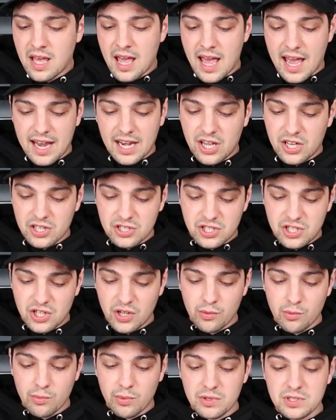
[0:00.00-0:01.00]
any
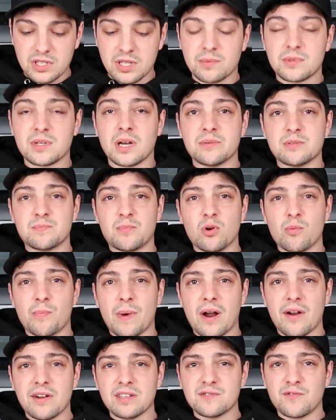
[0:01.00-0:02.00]
consumable. Sometimes ball
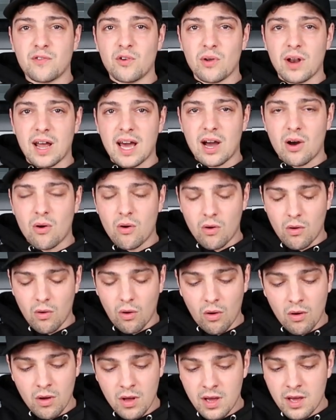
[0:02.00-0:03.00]
bearings fall out
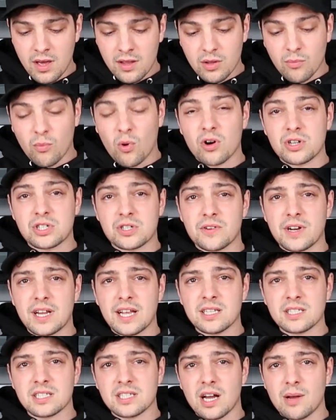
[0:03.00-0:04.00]
or the washer on the
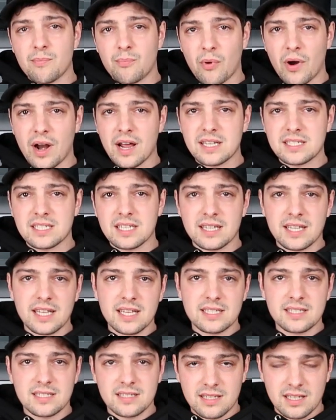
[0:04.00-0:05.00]
inside breaks, and
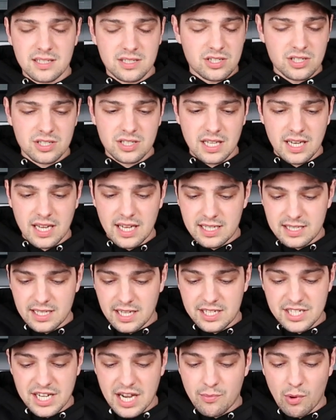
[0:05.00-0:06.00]
this is just an easy,
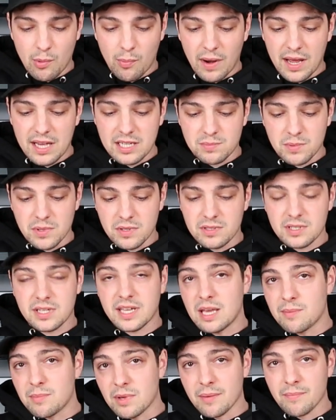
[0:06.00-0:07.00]
cheap replacement to
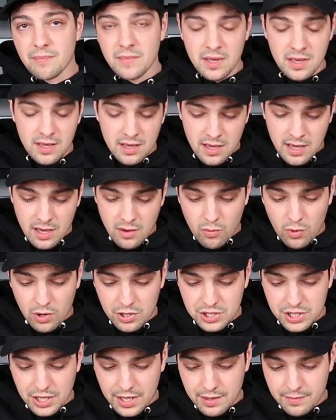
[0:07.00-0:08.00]
keep you
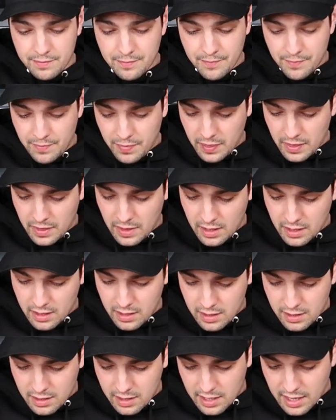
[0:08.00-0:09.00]
washing.
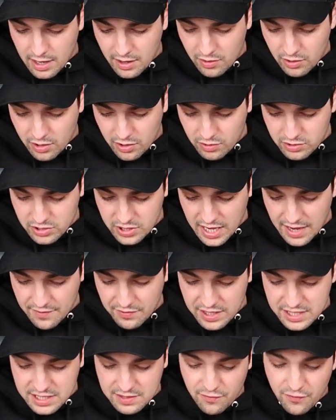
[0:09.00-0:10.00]
Now, you can also have this in